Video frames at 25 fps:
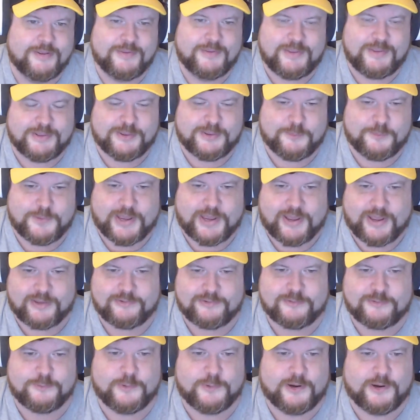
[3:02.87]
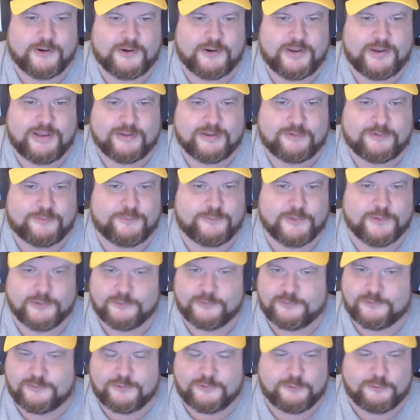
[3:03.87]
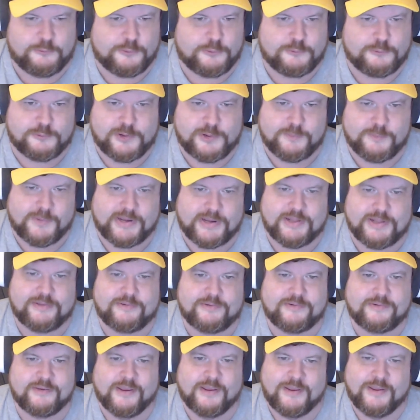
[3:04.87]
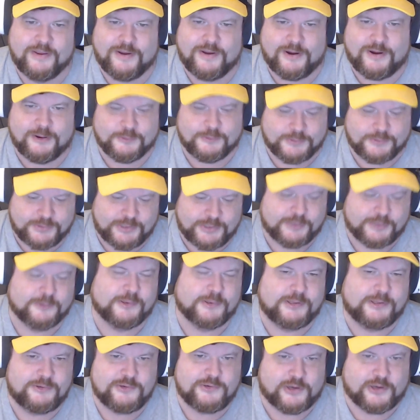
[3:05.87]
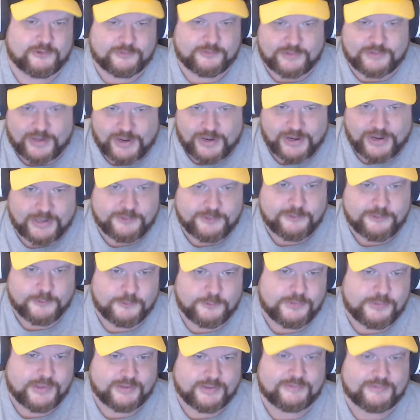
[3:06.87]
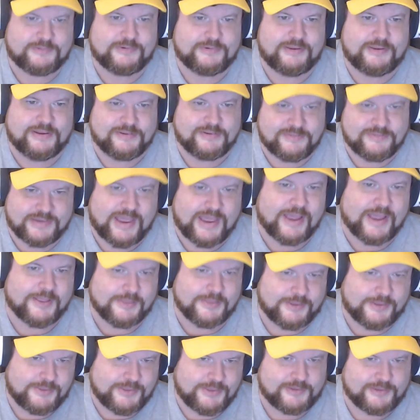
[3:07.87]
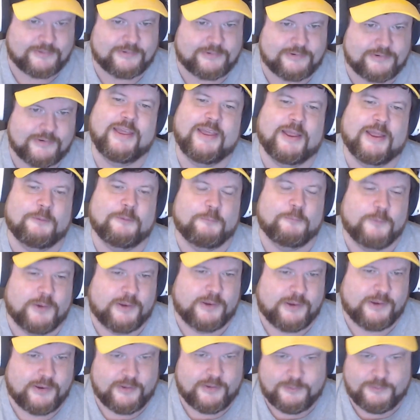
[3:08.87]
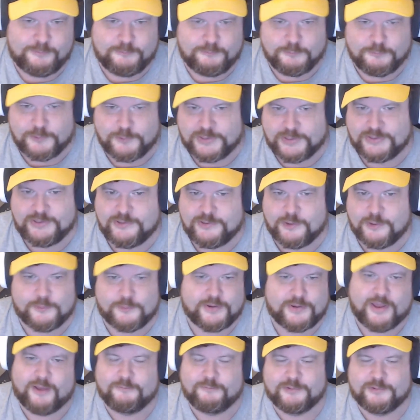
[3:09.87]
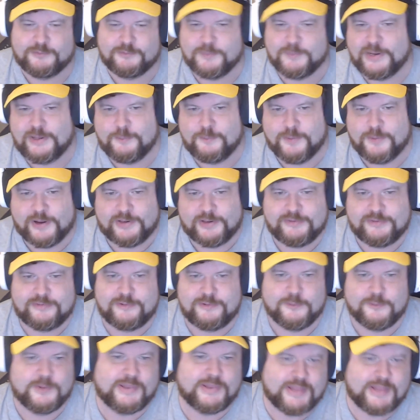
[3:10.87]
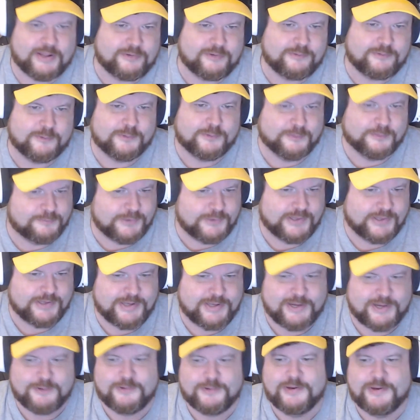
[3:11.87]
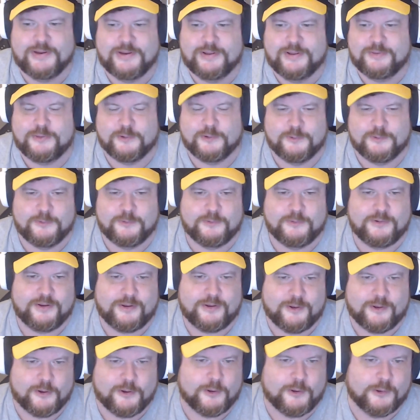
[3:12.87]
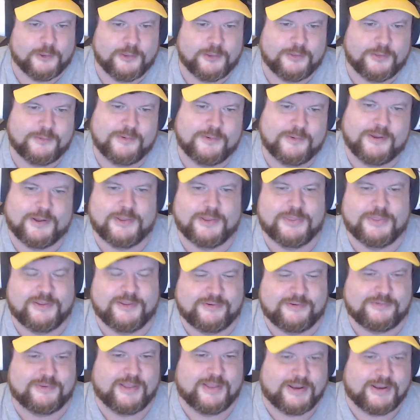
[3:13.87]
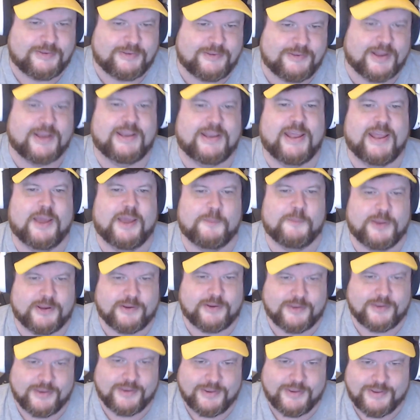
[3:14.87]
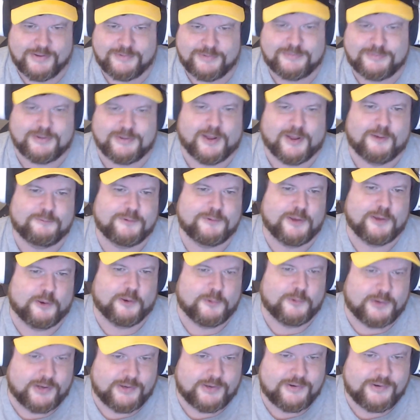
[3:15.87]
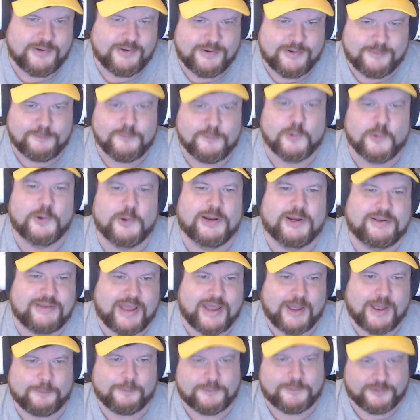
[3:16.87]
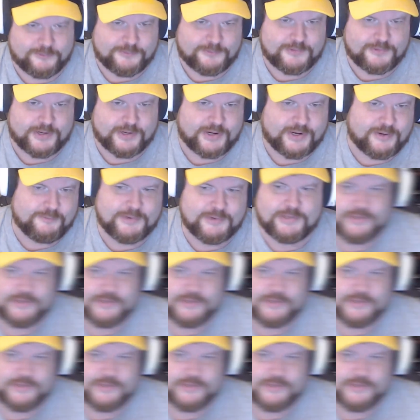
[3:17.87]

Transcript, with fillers: in the past, where its first 2-3 minutes are literally just, I do this, exactly this. And we really don't have as many bots doing that sort of thing now. They're all on this like dynamic, soft-coded, more adaptive side of